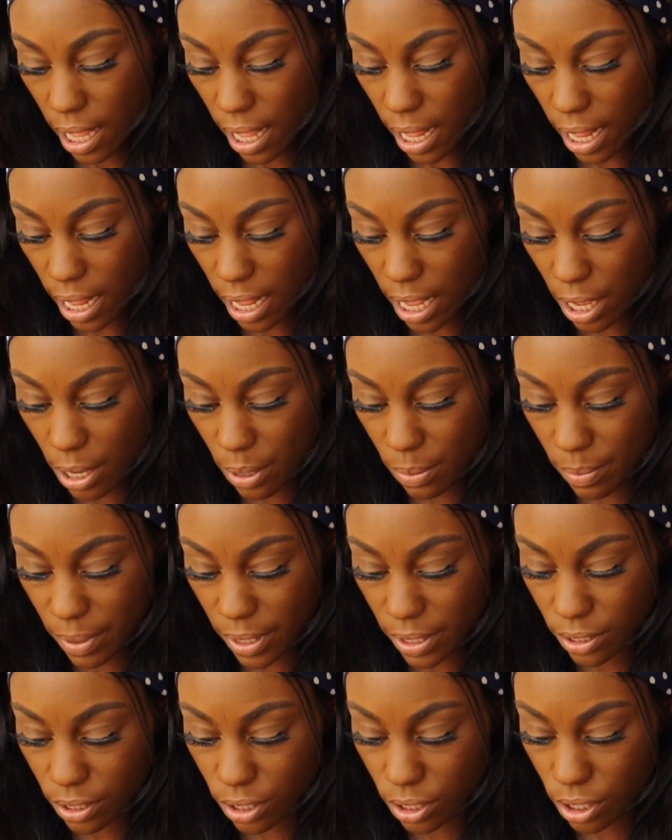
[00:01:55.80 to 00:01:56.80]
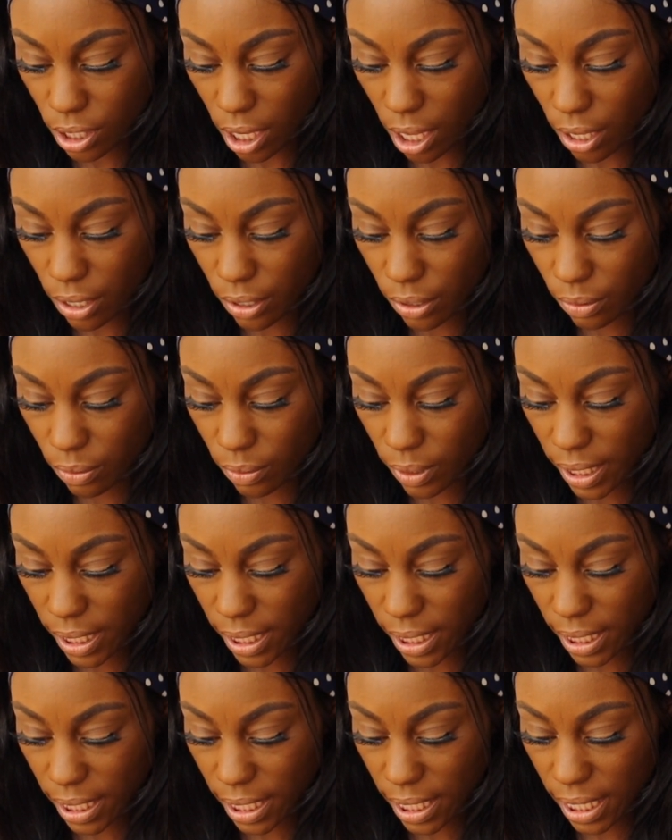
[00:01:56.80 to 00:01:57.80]
um, so
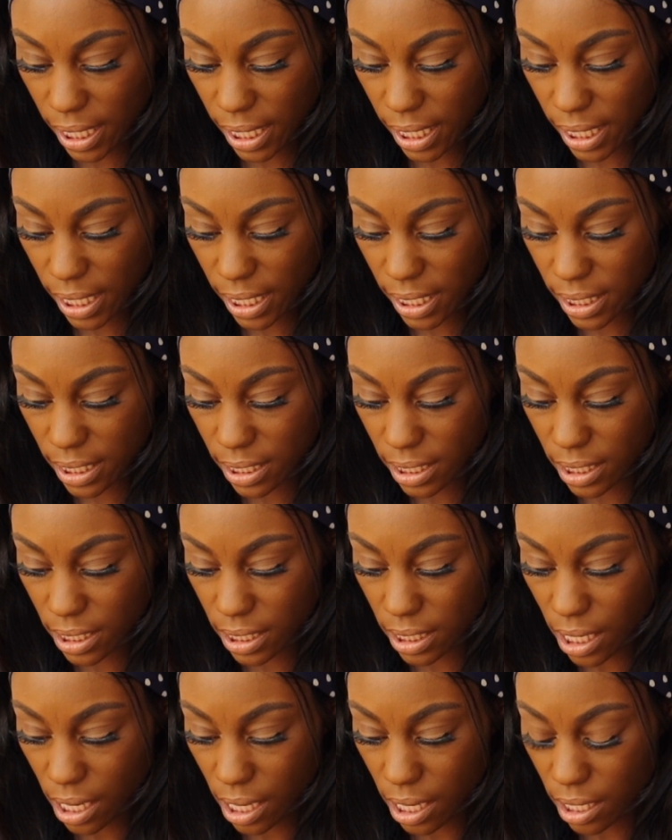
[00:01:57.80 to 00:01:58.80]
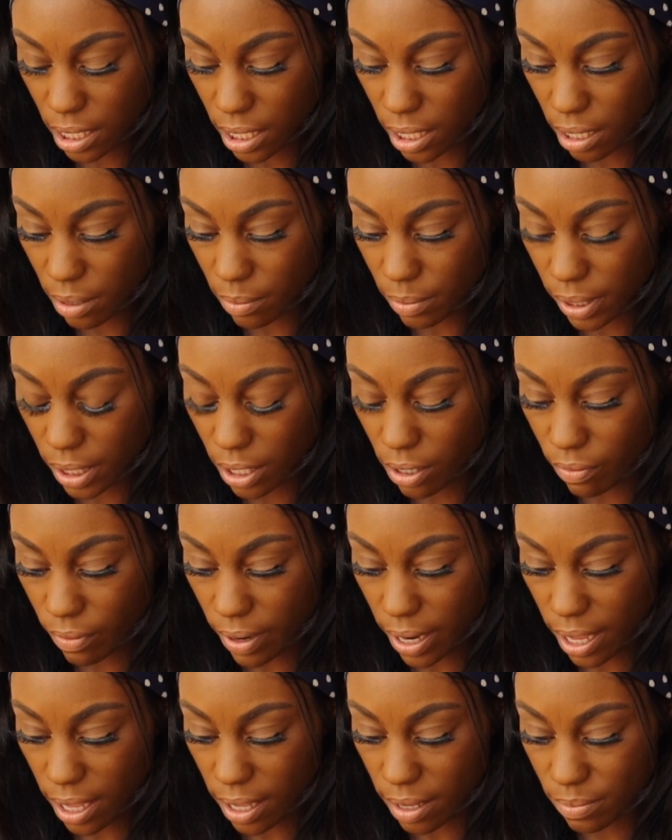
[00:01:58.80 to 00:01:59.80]
it is, how many
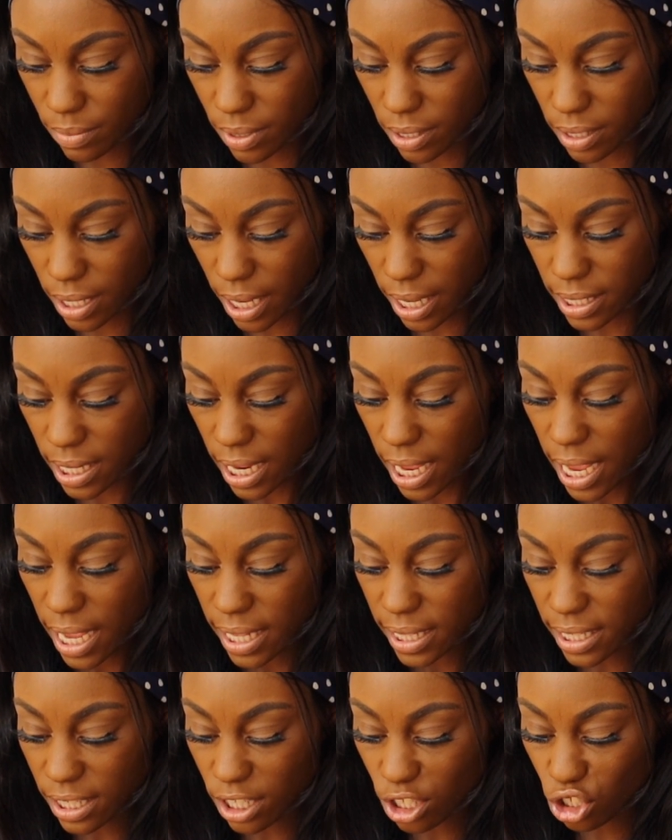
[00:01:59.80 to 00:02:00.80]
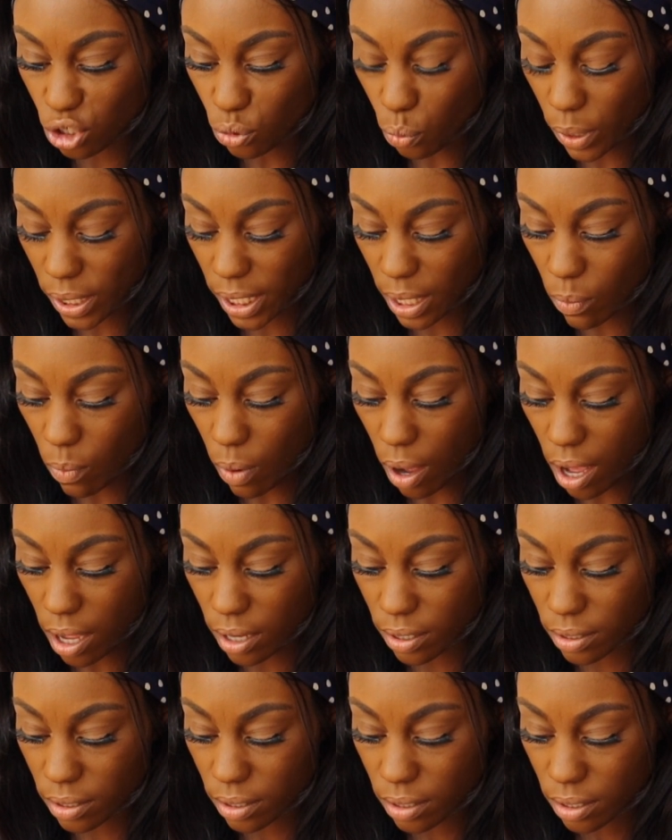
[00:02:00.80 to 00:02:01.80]
grams is this? This is
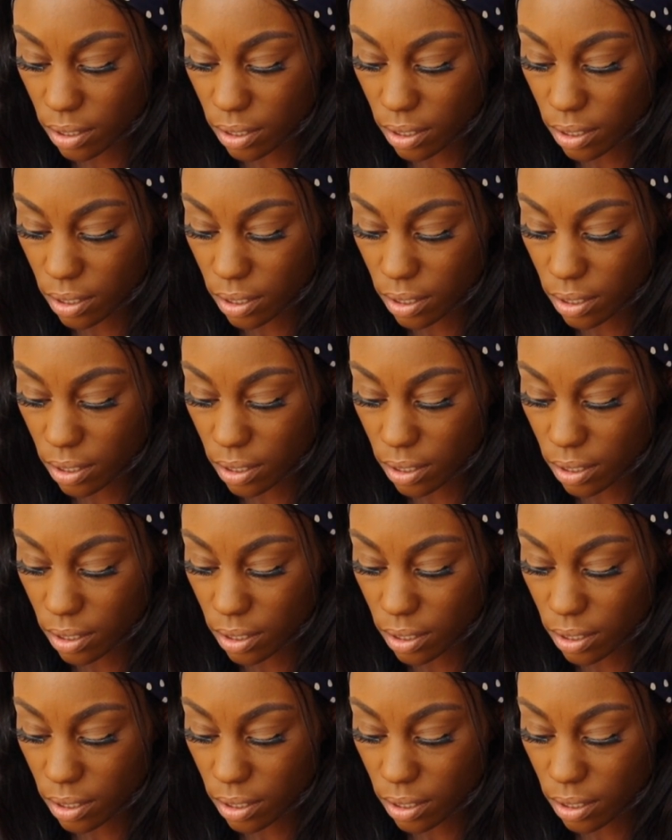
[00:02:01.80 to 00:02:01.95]
21